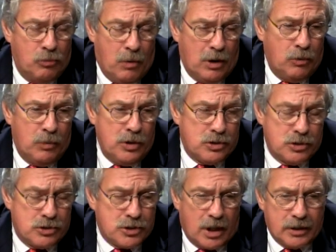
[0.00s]
to whether we
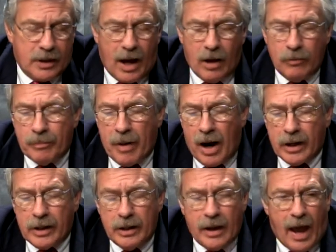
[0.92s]
should shut down
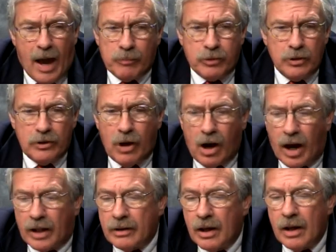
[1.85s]
parking, absolutely
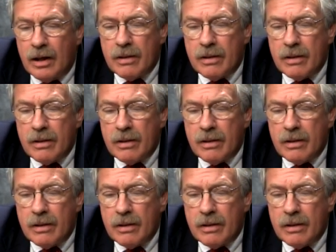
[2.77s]
not.